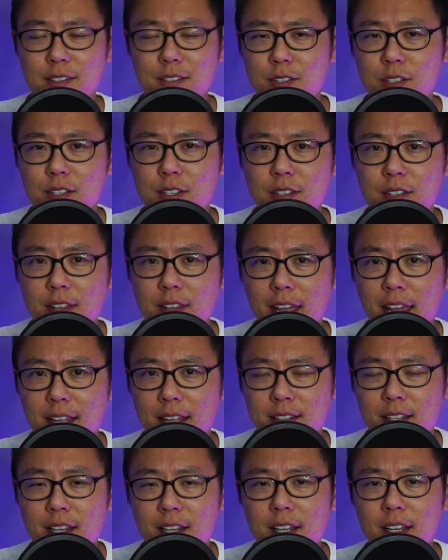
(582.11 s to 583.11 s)
It's just
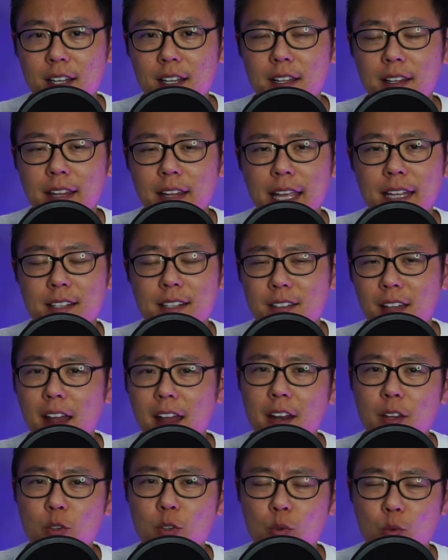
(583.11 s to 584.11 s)
that they
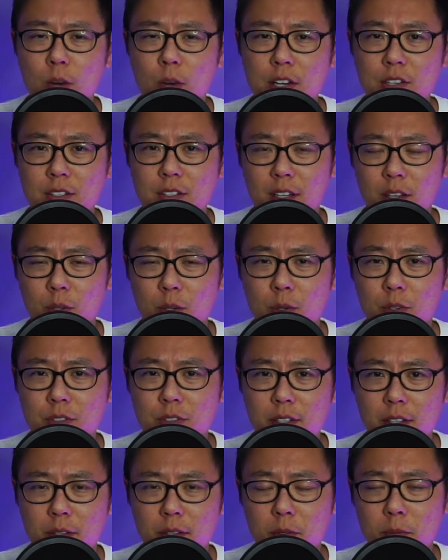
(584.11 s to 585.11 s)
decided to rush the
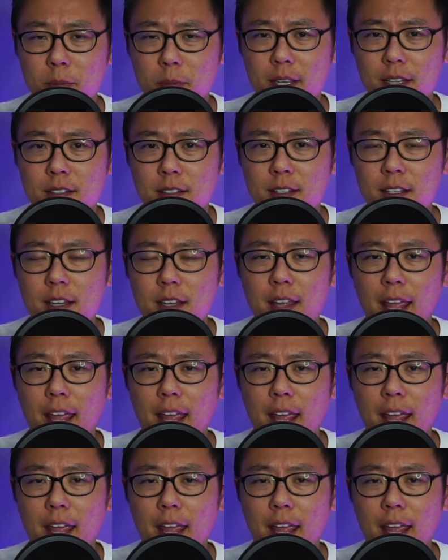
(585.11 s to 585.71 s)
launch a little bit